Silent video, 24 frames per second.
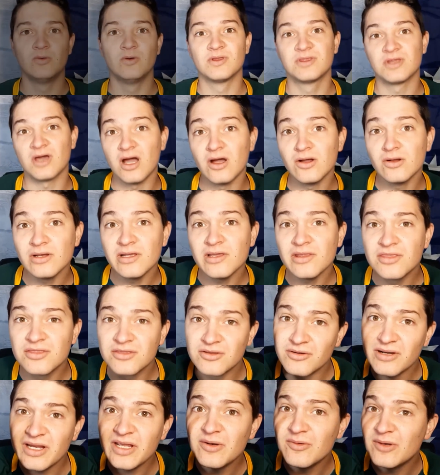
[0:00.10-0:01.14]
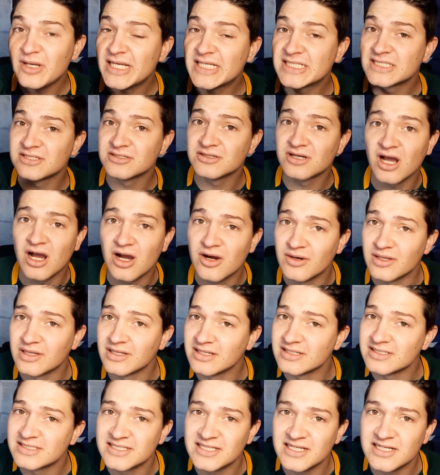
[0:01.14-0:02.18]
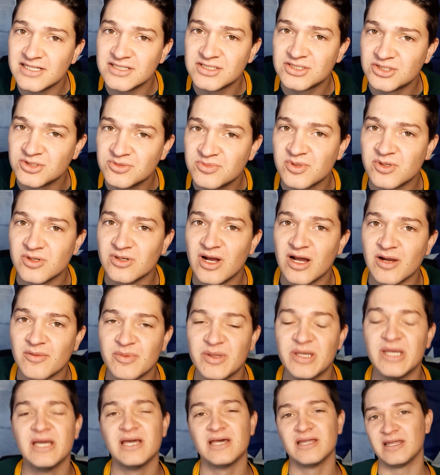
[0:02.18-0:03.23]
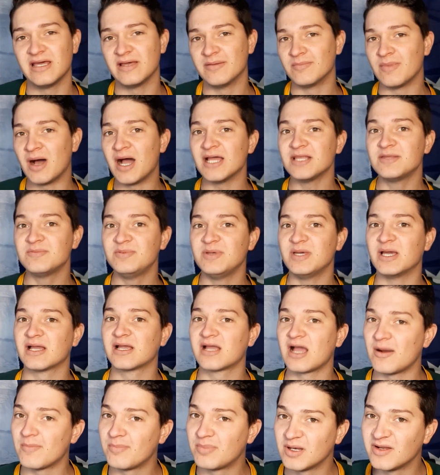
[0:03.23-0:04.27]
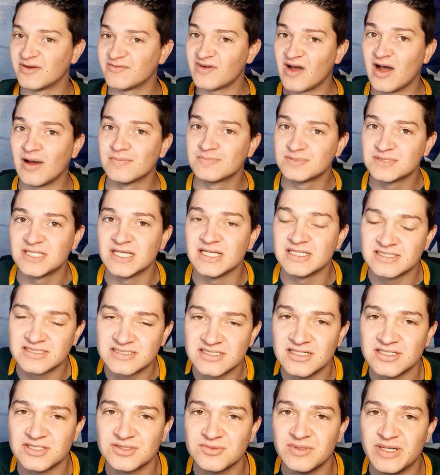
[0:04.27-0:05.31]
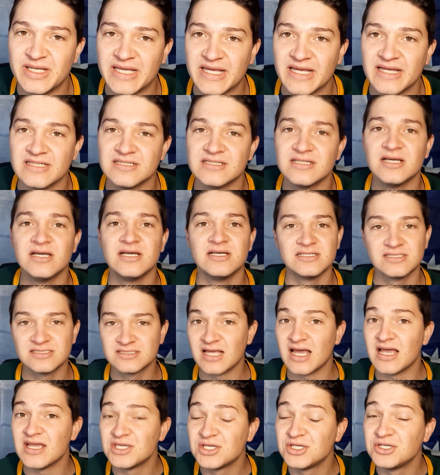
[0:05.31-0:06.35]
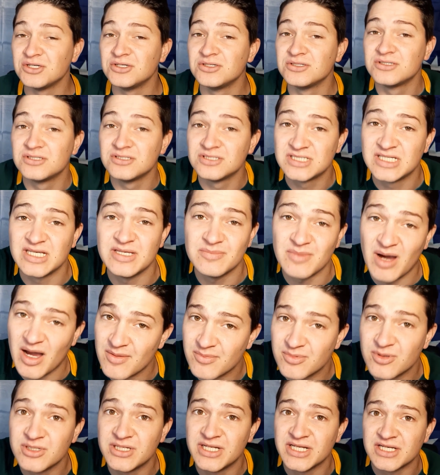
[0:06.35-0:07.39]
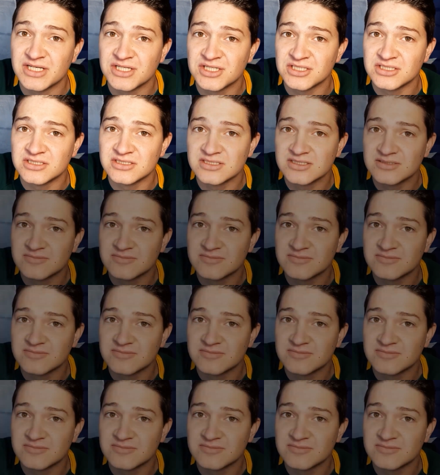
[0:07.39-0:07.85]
With only 3 weeks to go in this year's Super Rugby, there might be a couple of upsets this weekend. Stay tuned to see my predictions.